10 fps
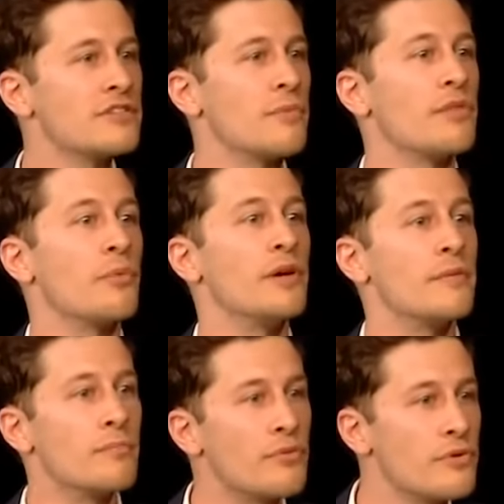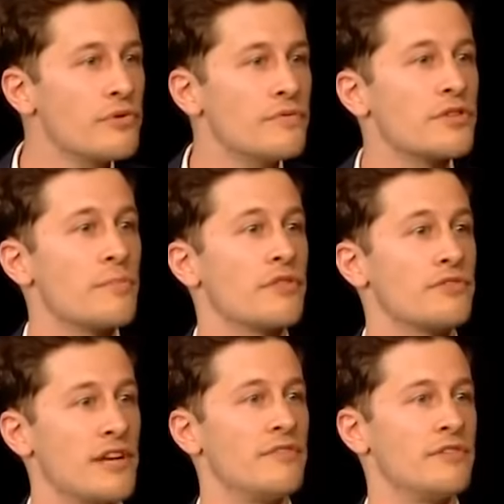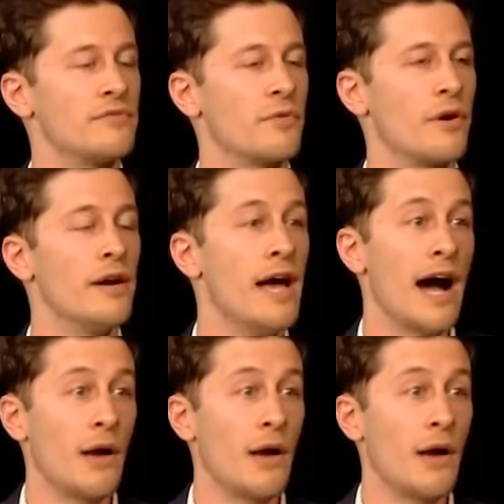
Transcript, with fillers: something we can prove, something there's evidence for.